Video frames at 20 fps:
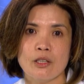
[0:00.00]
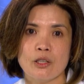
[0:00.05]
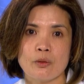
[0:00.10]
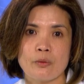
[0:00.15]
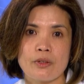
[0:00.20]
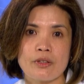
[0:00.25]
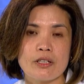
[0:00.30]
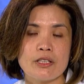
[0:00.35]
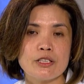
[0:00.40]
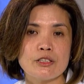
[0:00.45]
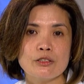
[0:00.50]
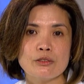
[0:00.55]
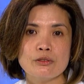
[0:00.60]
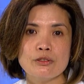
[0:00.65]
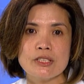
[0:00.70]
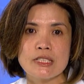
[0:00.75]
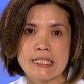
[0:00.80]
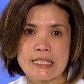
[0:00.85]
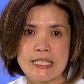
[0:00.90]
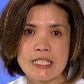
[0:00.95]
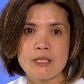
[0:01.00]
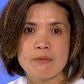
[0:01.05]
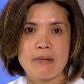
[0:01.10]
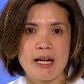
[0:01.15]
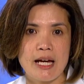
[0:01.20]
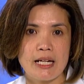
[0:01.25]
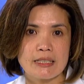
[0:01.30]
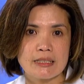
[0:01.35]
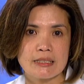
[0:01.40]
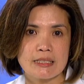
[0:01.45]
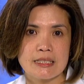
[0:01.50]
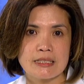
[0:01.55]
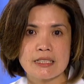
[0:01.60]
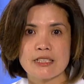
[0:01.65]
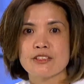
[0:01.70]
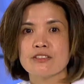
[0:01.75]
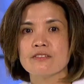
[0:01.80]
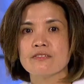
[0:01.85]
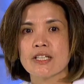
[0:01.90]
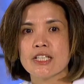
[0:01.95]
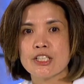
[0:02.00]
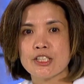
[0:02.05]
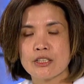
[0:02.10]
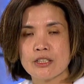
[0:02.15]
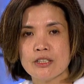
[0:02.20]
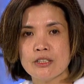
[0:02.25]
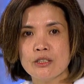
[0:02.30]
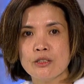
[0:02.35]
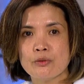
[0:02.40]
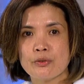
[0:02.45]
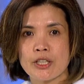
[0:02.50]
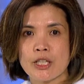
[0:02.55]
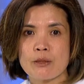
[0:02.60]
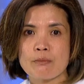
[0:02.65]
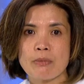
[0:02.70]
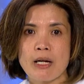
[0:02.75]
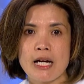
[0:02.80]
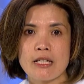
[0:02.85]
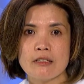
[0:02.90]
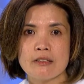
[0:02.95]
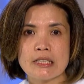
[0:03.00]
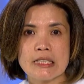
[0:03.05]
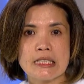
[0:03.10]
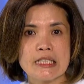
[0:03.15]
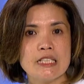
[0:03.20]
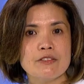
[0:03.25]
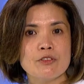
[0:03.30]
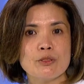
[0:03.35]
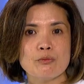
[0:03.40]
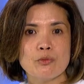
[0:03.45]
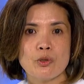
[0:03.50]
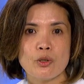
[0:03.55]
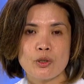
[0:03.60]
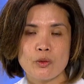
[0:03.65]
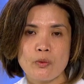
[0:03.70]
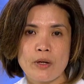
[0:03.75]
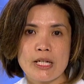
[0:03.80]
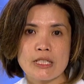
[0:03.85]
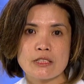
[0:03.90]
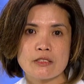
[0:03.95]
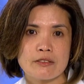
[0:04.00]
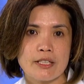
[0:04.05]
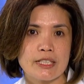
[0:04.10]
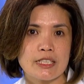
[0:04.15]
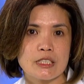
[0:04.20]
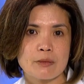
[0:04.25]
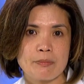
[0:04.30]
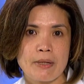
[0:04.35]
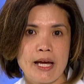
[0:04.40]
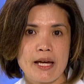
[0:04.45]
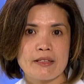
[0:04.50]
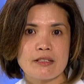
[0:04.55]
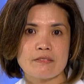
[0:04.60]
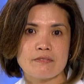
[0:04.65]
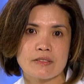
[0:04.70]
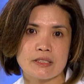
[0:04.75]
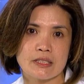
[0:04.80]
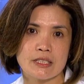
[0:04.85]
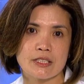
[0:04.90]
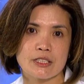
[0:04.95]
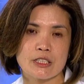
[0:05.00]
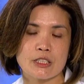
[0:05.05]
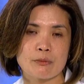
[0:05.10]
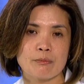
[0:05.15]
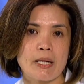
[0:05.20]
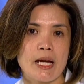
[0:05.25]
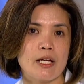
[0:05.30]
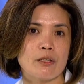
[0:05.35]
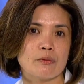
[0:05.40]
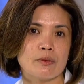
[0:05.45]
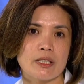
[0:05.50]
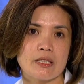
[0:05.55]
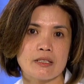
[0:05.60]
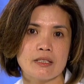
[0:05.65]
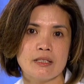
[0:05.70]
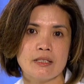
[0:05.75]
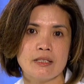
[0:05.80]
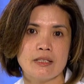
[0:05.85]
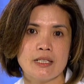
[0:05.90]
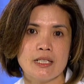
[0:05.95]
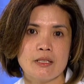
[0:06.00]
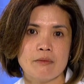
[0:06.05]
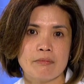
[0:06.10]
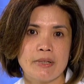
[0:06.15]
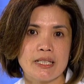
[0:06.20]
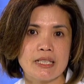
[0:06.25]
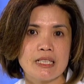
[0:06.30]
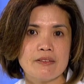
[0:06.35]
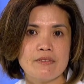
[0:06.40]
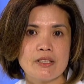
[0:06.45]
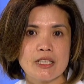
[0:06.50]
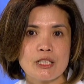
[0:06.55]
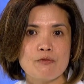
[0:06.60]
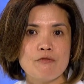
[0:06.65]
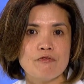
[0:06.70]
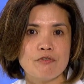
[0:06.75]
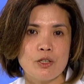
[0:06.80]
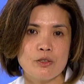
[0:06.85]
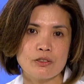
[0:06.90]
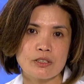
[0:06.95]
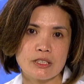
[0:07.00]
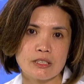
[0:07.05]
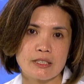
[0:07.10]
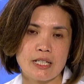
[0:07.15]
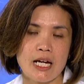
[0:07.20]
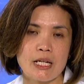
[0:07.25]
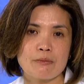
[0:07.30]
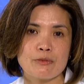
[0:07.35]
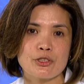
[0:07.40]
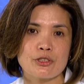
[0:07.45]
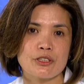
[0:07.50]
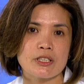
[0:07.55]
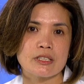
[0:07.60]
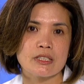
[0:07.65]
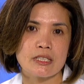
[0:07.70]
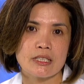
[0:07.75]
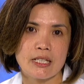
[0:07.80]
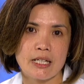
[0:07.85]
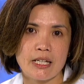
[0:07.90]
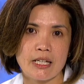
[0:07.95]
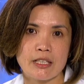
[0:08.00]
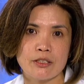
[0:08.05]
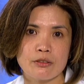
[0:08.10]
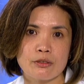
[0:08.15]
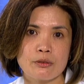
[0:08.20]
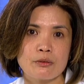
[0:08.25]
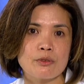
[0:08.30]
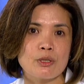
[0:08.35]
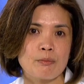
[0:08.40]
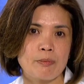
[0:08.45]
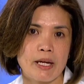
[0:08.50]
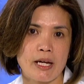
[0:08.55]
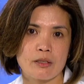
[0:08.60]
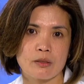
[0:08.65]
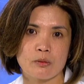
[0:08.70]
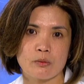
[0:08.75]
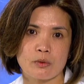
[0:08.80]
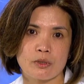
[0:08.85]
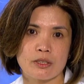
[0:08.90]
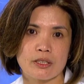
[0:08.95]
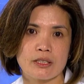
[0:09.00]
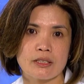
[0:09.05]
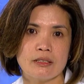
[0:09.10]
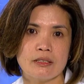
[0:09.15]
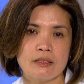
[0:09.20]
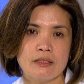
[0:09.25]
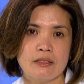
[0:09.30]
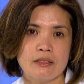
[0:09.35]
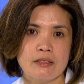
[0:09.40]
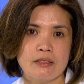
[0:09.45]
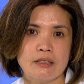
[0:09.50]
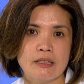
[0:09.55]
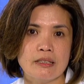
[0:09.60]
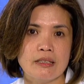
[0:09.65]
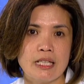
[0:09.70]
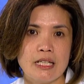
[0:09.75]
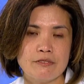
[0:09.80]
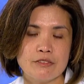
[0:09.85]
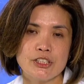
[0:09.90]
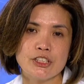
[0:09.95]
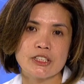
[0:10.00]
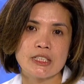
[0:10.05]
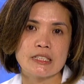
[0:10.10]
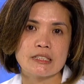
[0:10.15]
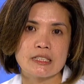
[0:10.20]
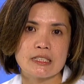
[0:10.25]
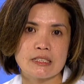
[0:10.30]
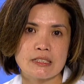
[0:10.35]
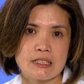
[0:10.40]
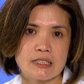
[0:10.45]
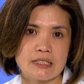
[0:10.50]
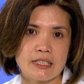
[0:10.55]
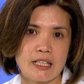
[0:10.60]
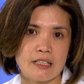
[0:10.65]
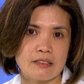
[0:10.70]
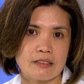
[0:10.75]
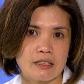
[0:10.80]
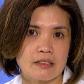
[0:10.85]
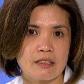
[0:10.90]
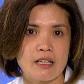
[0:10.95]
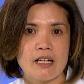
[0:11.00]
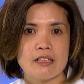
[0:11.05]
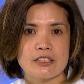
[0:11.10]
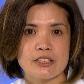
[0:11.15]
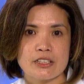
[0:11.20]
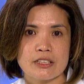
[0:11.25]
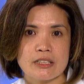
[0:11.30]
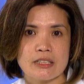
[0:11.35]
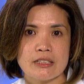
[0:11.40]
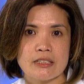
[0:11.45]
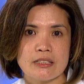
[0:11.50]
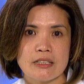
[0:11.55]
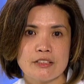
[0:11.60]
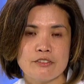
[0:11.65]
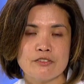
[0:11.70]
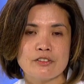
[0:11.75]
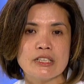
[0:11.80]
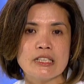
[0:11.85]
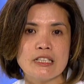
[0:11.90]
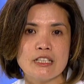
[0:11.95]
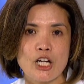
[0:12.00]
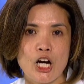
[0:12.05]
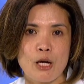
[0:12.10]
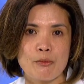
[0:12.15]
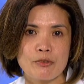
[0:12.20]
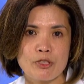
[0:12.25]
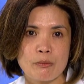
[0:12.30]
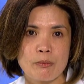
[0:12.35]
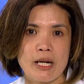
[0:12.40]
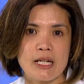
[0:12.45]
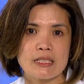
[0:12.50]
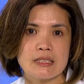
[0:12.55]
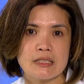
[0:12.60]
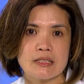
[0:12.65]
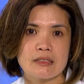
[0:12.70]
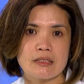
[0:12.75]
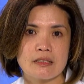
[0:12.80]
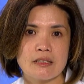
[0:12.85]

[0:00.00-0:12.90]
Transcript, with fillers: With our new team access innovation, we are piloting even more ways to expand the physician's bandwidth by giving them focus time during the day to do the panel work leveraging distance health technology and really optimizing the